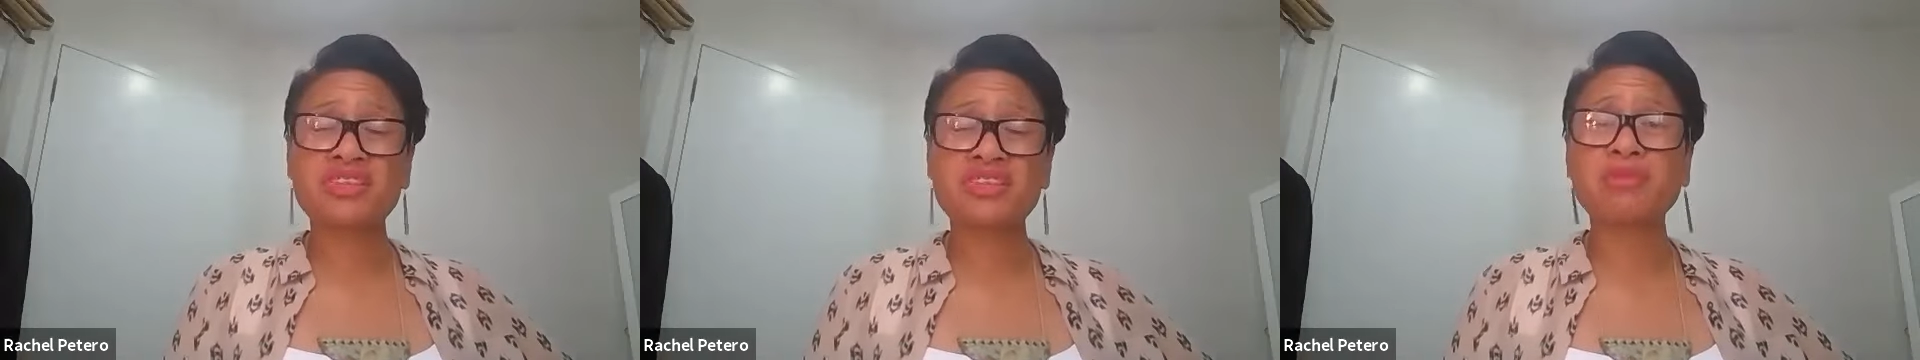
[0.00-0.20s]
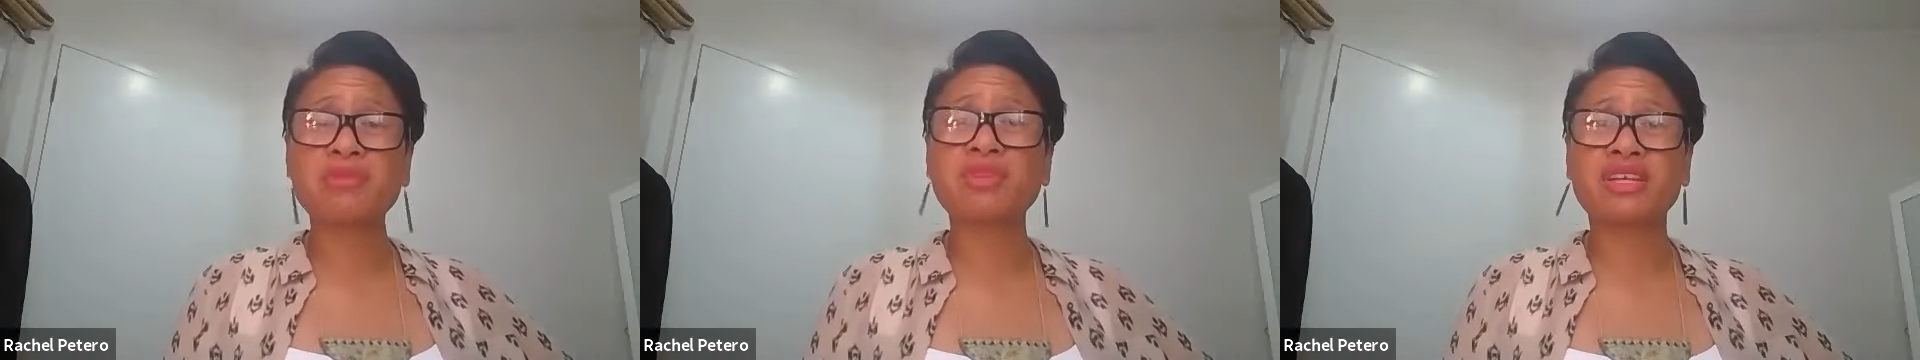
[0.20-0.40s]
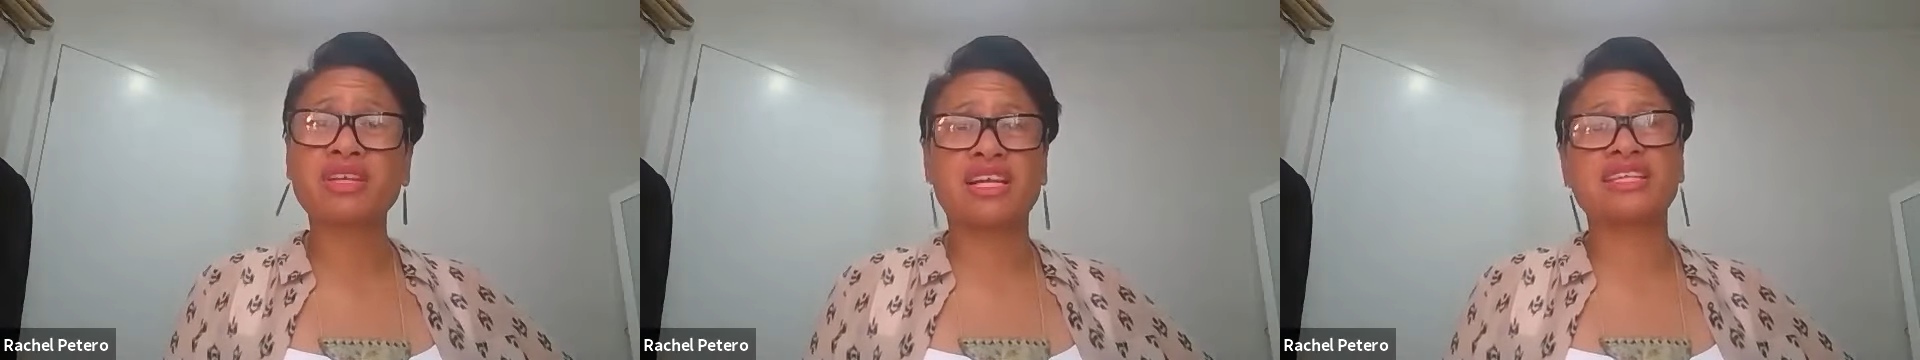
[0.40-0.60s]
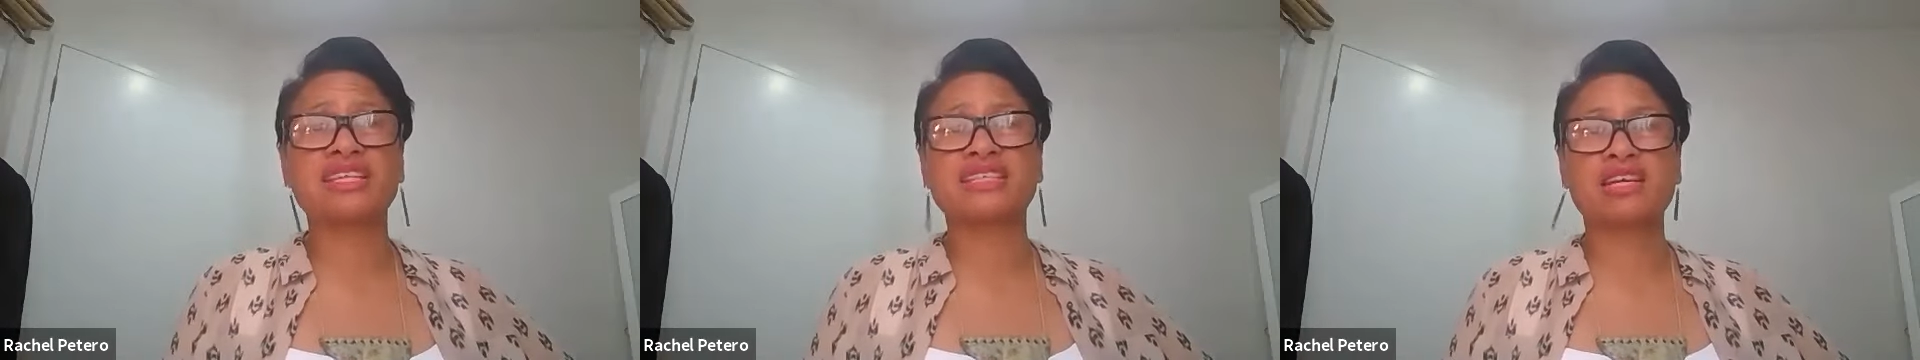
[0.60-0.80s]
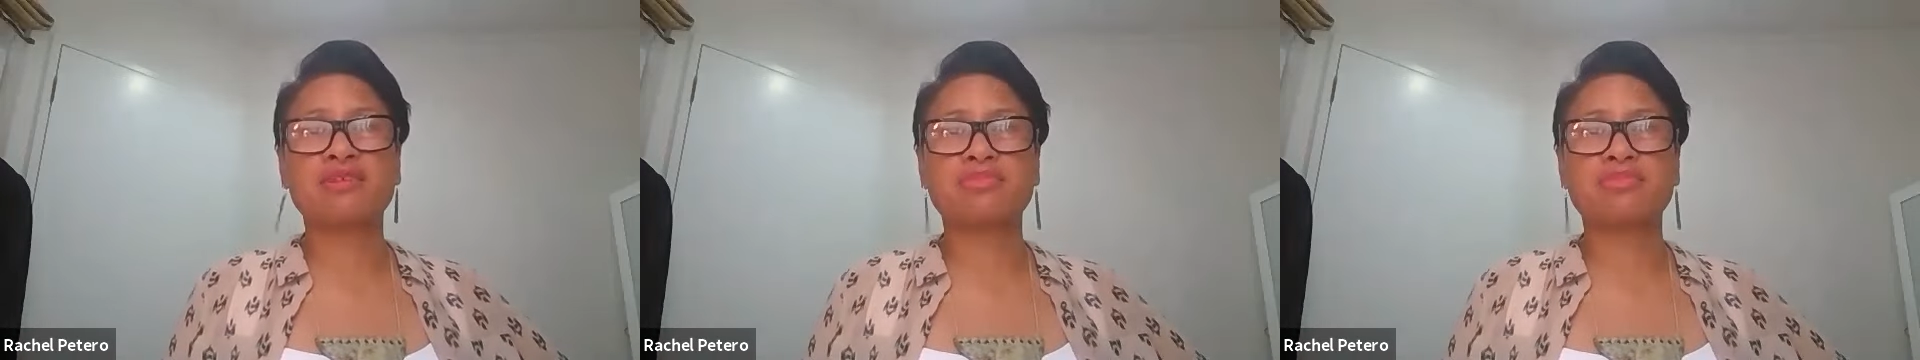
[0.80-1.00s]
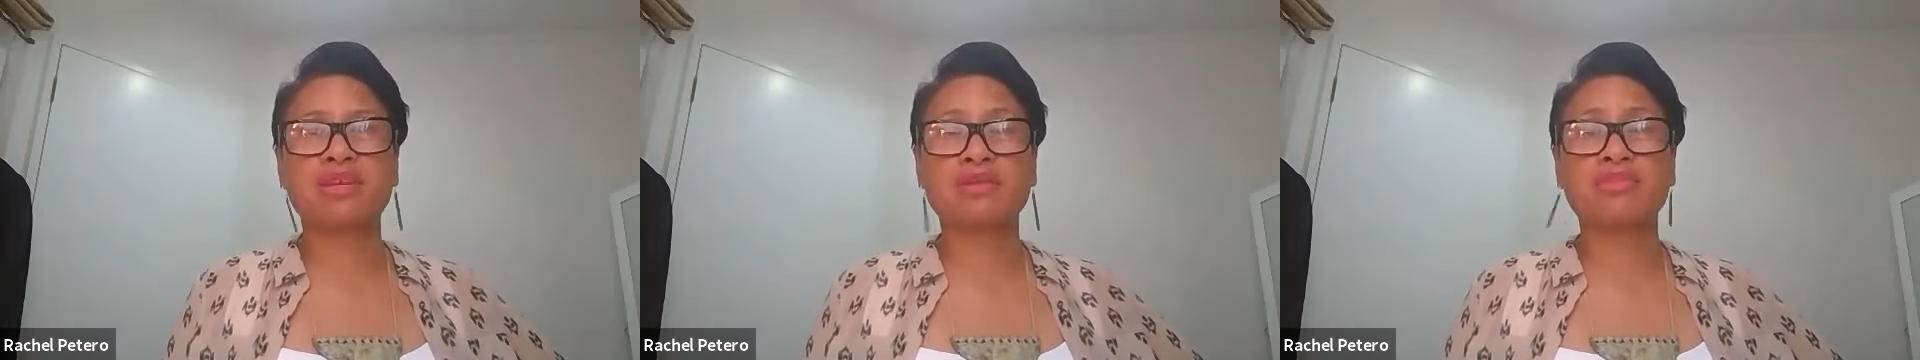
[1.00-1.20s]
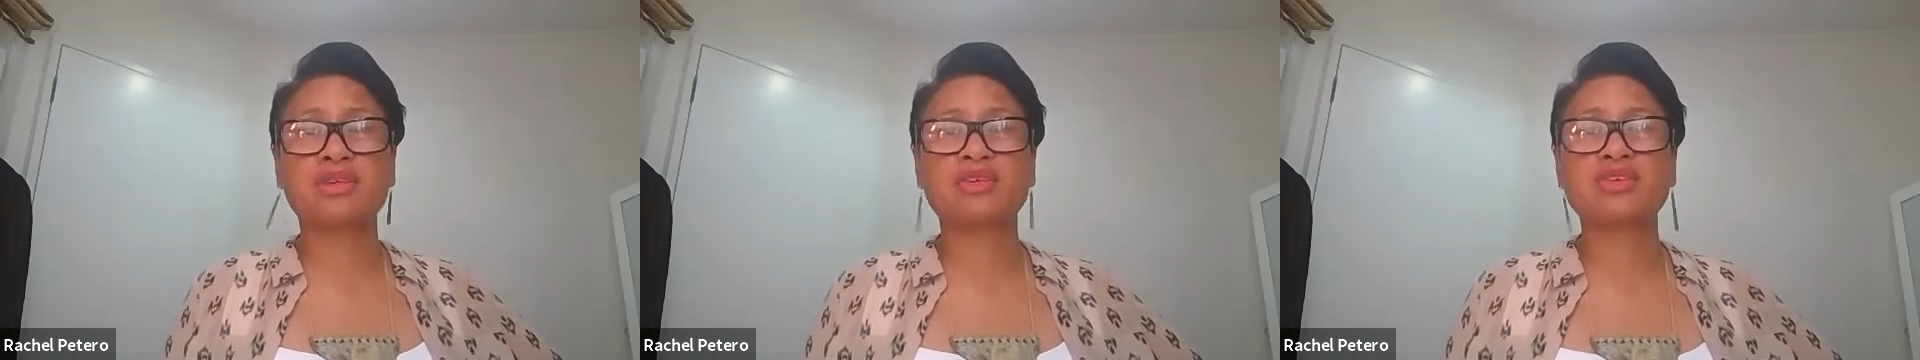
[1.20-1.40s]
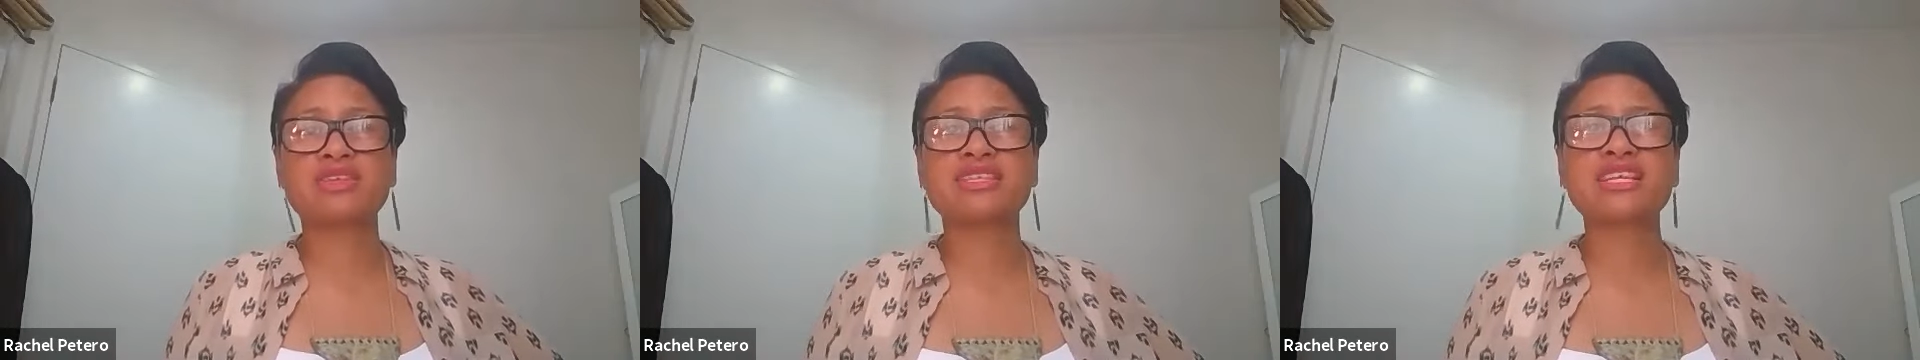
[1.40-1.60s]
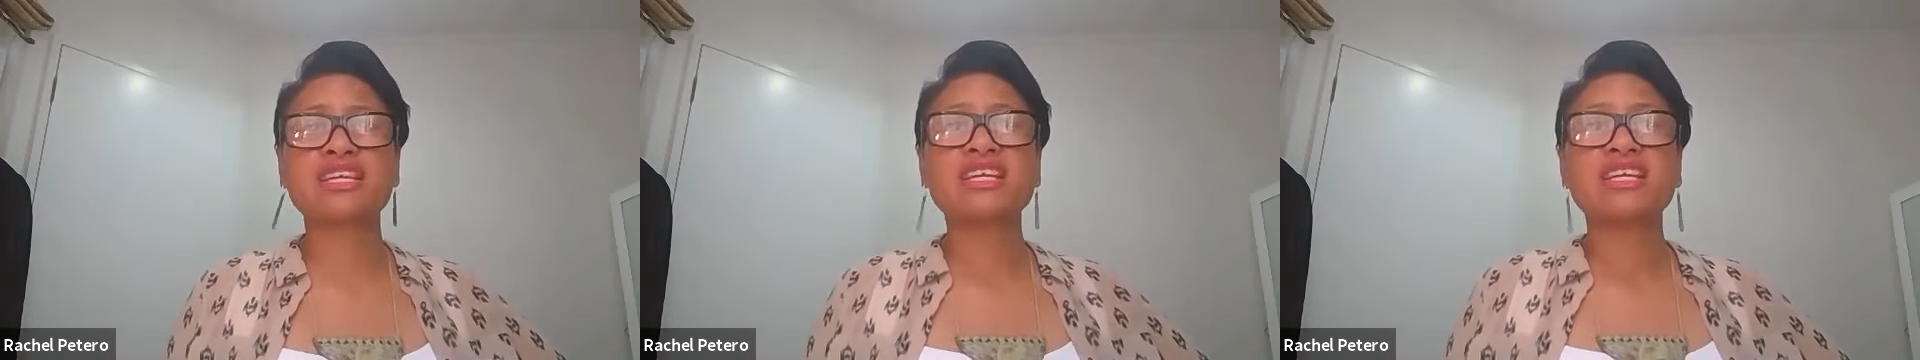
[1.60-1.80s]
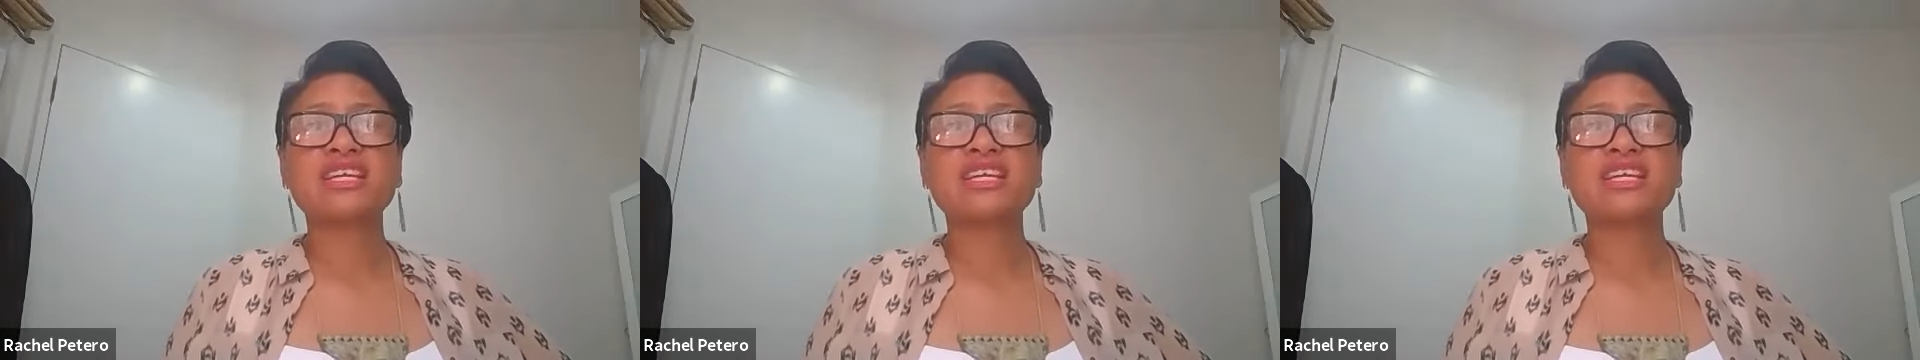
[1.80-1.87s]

someone like Tapere, because,